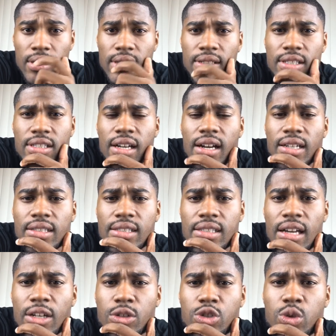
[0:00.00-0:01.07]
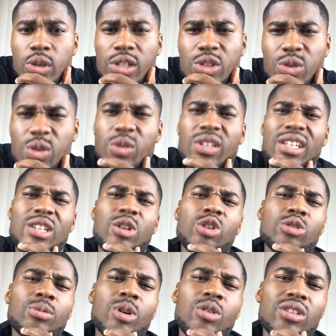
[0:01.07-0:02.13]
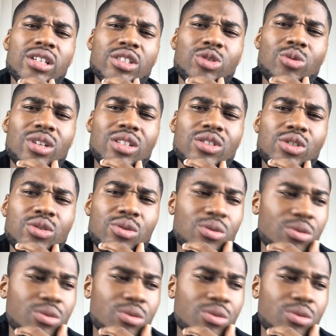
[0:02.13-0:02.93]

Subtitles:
Sean Lozano, 22. You think Kuzma gonna get 22